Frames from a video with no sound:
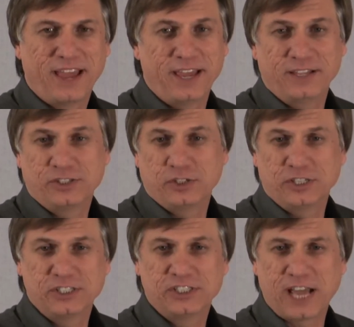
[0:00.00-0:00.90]
Hey, it's
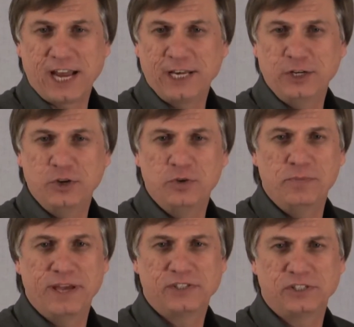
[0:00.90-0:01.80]
an exciting new
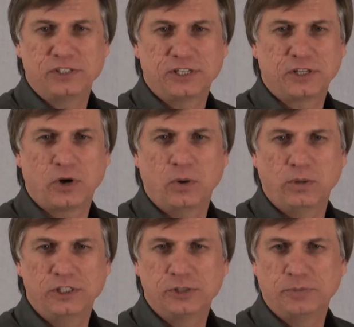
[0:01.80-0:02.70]
message that the
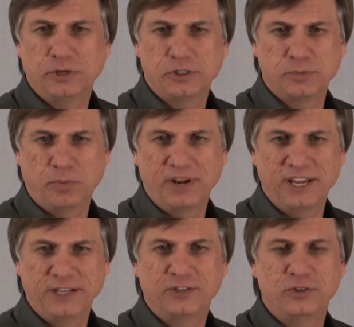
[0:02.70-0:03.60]
Holy Spirit's
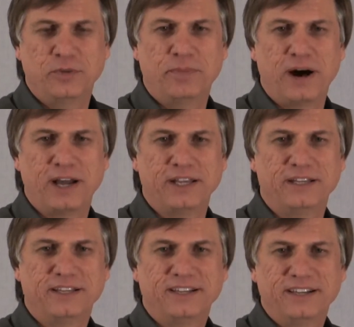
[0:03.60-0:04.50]
bringing to the
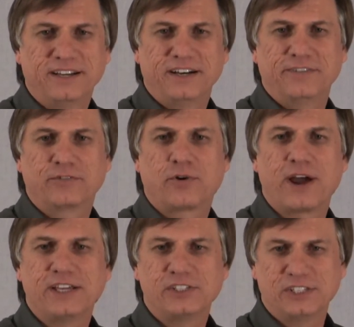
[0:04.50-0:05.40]
body of
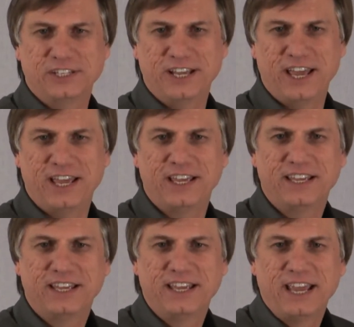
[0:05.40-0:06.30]
Christ today,
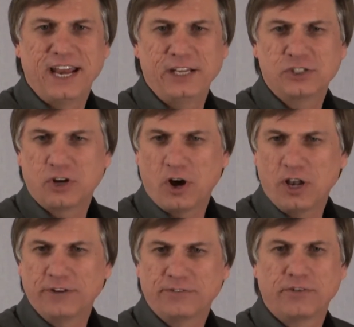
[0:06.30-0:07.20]
and he's
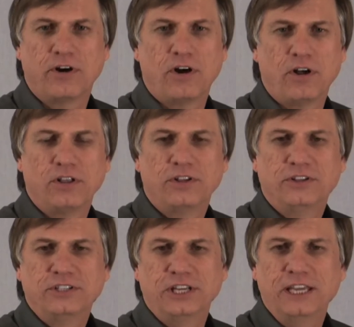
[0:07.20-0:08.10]
calling for all
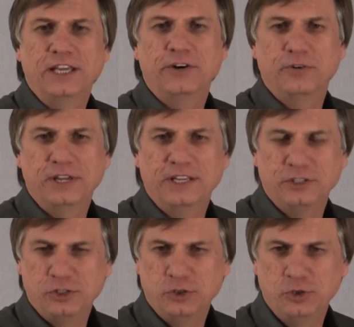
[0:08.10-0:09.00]
to enter
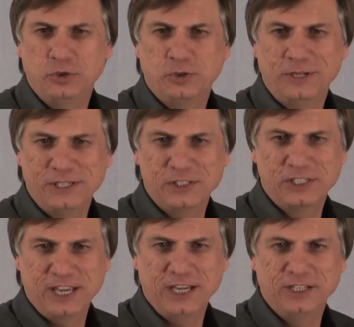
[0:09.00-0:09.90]
into his
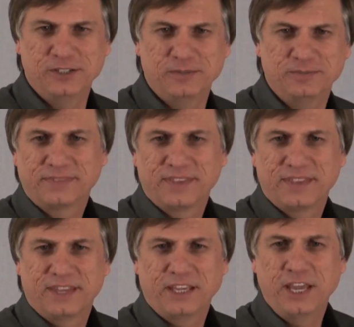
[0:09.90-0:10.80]
kingdom.
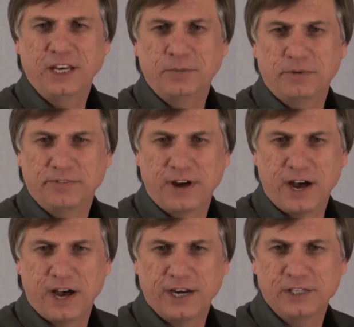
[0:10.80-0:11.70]
The kingdom of
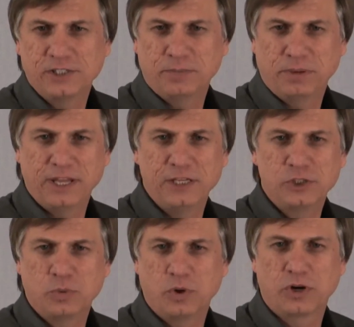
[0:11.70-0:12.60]
God is the
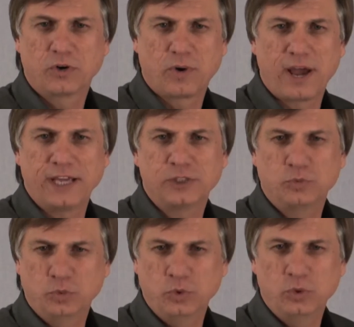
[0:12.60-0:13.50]
place where Christ
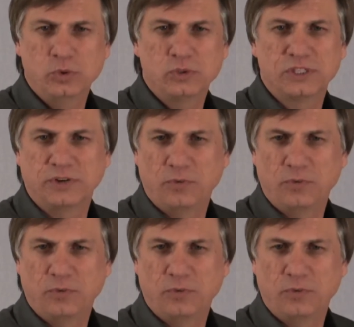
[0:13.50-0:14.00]
rules